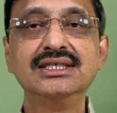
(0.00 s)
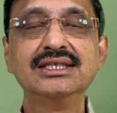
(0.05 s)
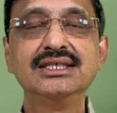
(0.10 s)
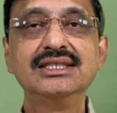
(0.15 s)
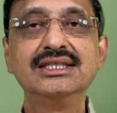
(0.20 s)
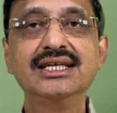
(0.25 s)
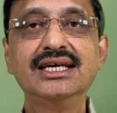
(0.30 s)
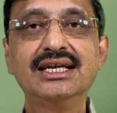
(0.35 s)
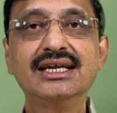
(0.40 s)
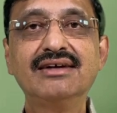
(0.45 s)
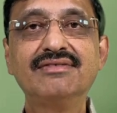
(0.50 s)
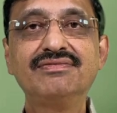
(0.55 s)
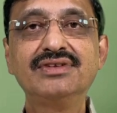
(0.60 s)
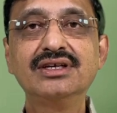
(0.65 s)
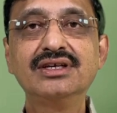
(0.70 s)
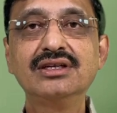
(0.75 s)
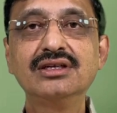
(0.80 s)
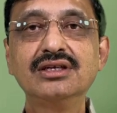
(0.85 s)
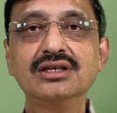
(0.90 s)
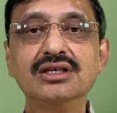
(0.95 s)

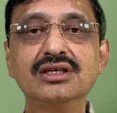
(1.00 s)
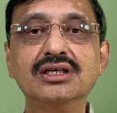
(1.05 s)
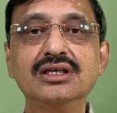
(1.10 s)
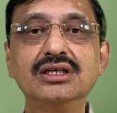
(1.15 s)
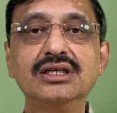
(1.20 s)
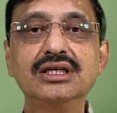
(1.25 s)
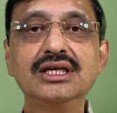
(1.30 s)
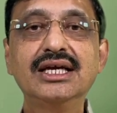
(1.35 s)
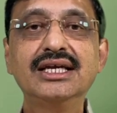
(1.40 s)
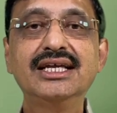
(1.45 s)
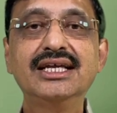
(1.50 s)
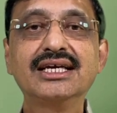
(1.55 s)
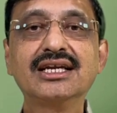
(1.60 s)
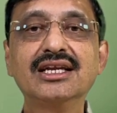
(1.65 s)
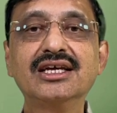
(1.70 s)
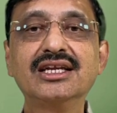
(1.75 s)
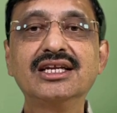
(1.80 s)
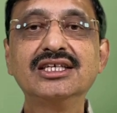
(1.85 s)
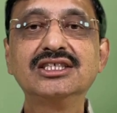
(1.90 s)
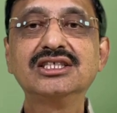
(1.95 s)
Thereafter, a
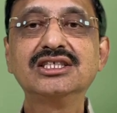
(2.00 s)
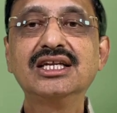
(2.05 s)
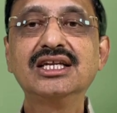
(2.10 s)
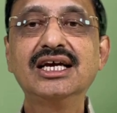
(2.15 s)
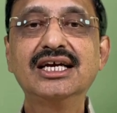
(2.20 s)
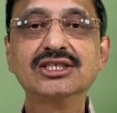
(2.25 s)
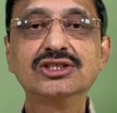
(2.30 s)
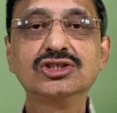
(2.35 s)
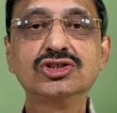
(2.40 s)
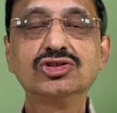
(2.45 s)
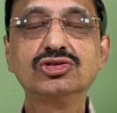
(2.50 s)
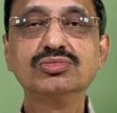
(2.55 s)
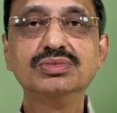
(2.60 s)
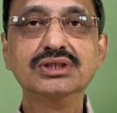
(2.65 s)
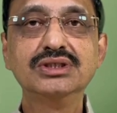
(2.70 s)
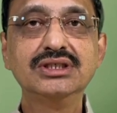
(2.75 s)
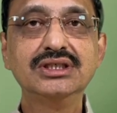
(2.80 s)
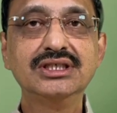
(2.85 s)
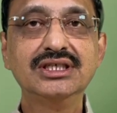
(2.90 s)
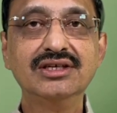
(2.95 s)
declaration has to
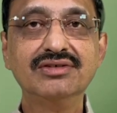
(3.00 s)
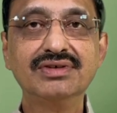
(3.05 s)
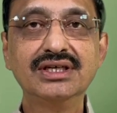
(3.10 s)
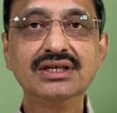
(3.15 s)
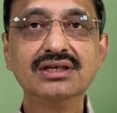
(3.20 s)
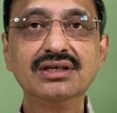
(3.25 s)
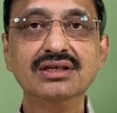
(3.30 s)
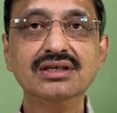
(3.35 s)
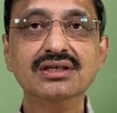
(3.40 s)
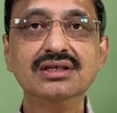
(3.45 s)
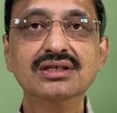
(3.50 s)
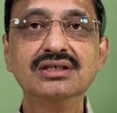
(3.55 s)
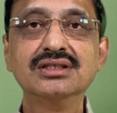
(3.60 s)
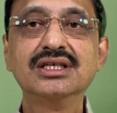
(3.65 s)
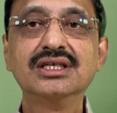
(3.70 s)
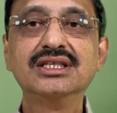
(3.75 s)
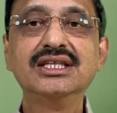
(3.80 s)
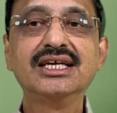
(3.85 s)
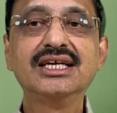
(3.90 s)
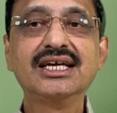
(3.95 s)
be given
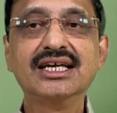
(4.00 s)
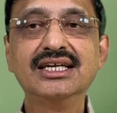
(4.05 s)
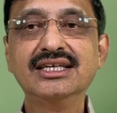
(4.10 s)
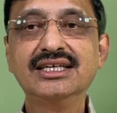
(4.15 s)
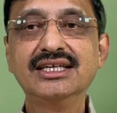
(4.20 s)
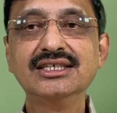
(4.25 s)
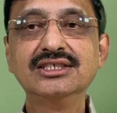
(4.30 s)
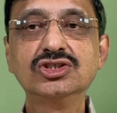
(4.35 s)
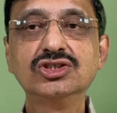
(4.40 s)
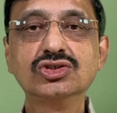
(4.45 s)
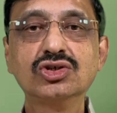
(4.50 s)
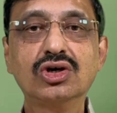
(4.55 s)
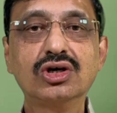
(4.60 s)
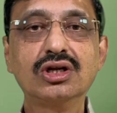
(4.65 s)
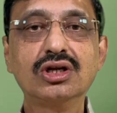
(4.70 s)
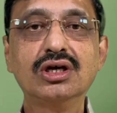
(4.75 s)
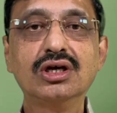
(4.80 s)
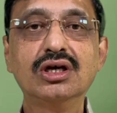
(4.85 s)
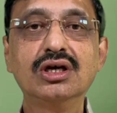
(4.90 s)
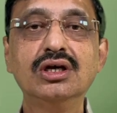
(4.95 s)
that the contents
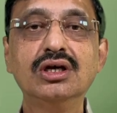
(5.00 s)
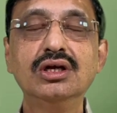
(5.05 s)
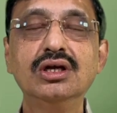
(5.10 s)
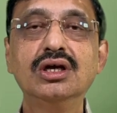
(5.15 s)
are